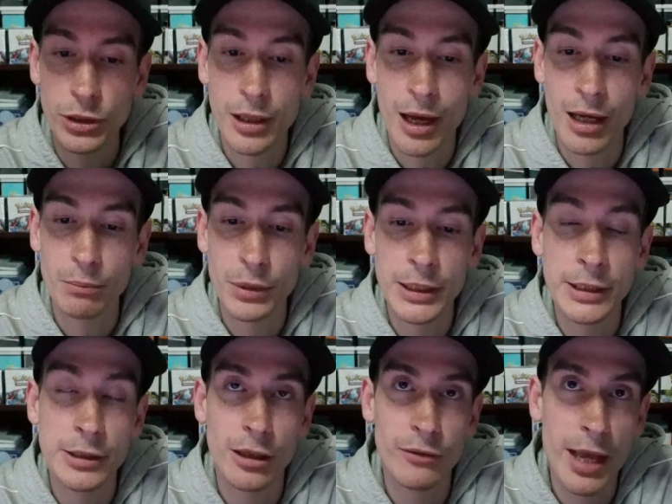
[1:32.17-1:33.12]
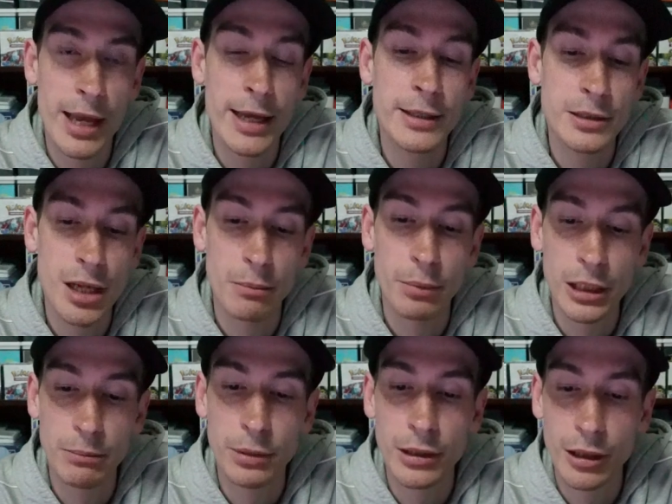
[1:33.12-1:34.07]
copies of the ENS
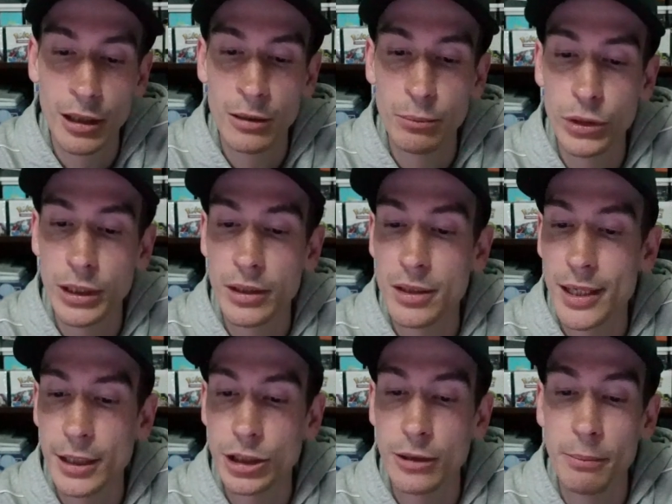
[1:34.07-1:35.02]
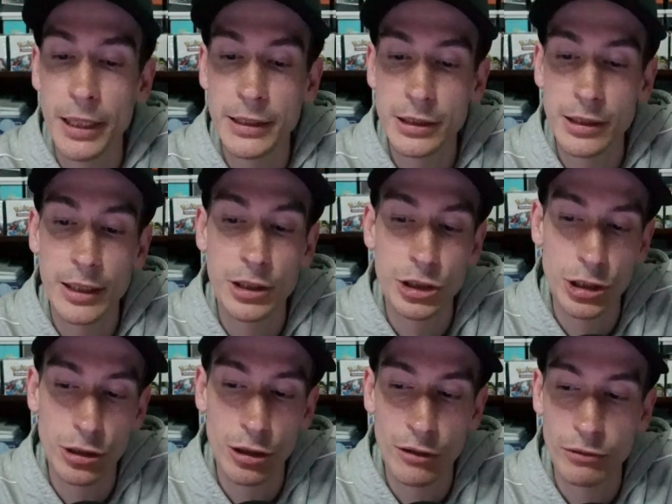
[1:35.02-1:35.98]
PP Up. We can attach a basic energy
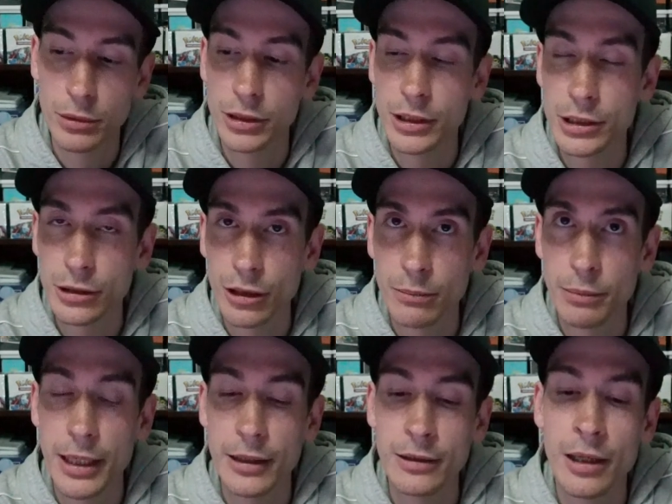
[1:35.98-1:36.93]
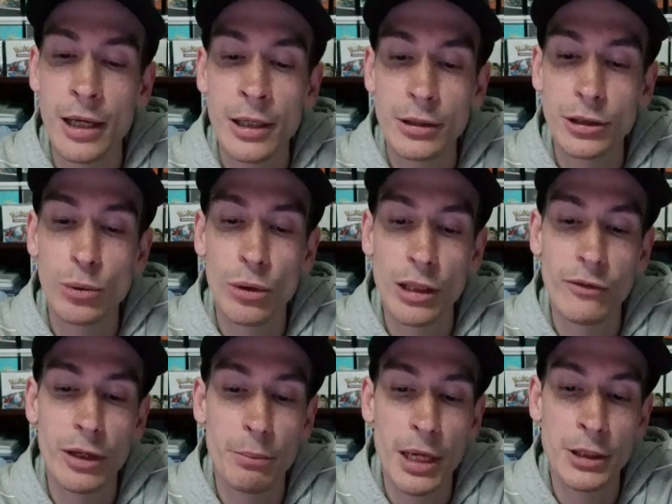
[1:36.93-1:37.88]
card from our discard pile to one of
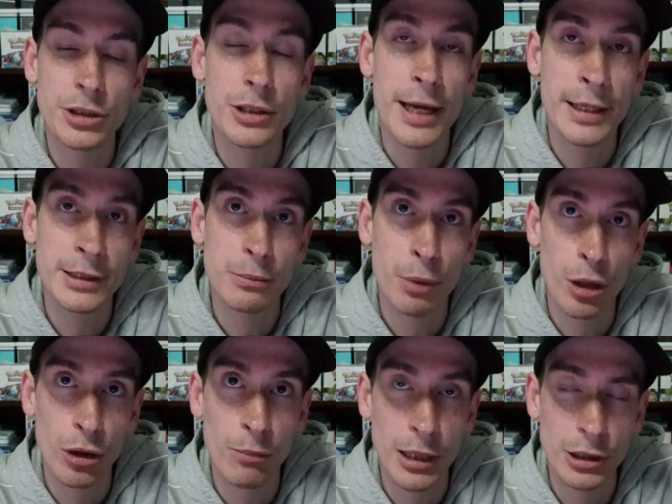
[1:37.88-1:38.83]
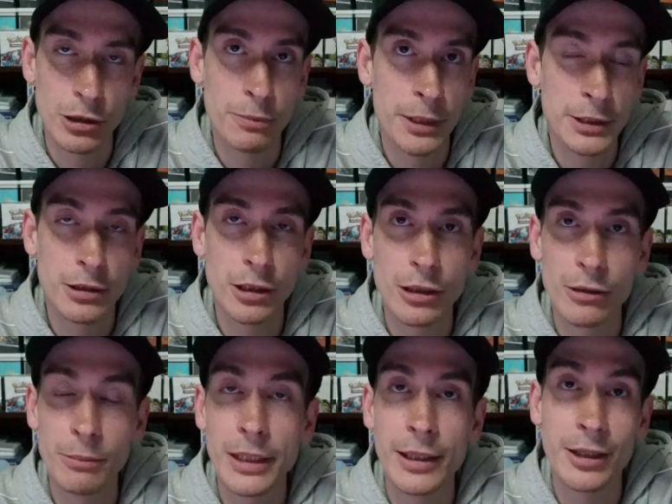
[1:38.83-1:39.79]
our benched ENS Pokemon. So it's basically
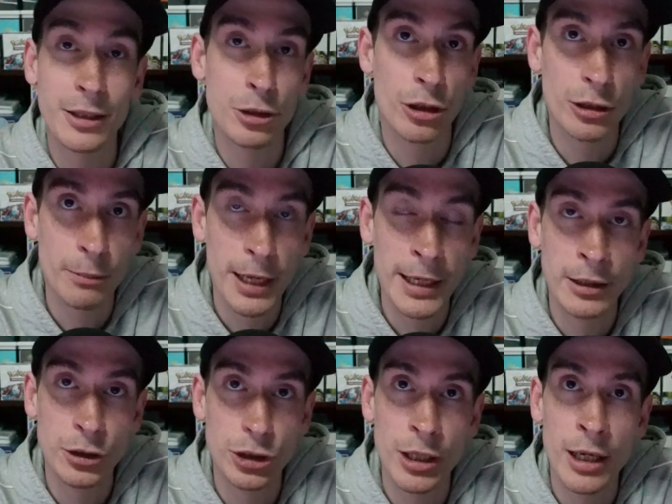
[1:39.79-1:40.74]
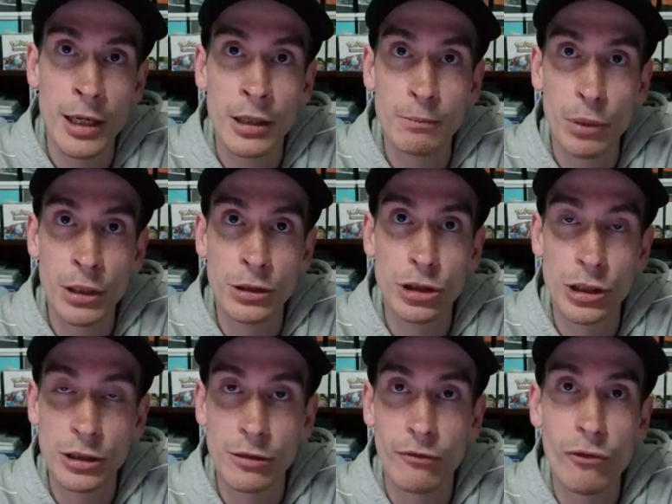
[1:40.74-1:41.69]
going to be like a dark patch, but
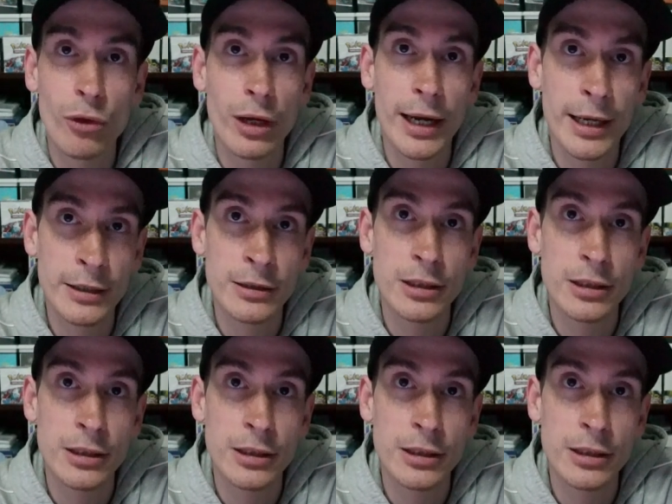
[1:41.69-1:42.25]
just for ENS